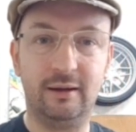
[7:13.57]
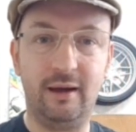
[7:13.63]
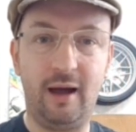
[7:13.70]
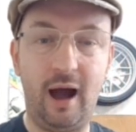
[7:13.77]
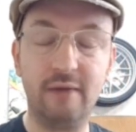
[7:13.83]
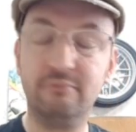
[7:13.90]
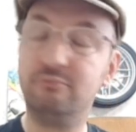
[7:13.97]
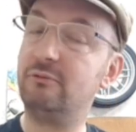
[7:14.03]

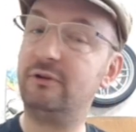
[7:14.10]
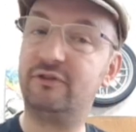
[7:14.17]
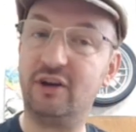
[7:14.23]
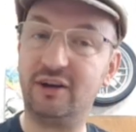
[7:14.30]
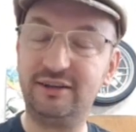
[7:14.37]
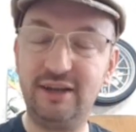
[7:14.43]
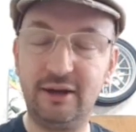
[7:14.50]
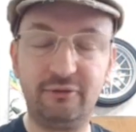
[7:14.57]
And we've
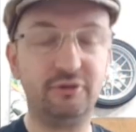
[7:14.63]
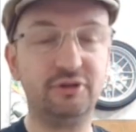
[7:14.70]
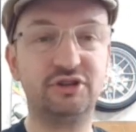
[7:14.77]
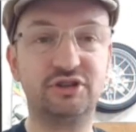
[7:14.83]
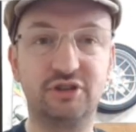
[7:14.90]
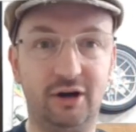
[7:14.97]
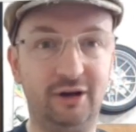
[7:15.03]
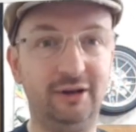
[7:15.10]
got a different
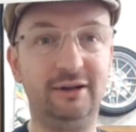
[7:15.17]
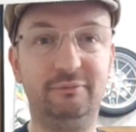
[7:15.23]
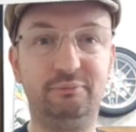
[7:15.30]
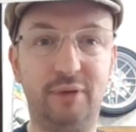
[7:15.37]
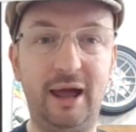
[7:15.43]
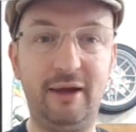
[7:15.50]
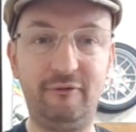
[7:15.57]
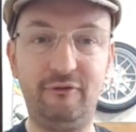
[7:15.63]
style of
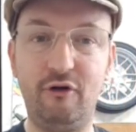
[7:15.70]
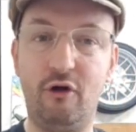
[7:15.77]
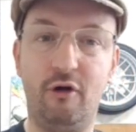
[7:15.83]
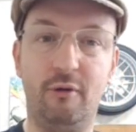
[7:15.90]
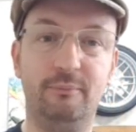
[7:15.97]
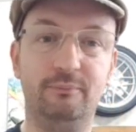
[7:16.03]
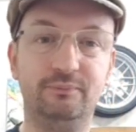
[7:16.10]
platform.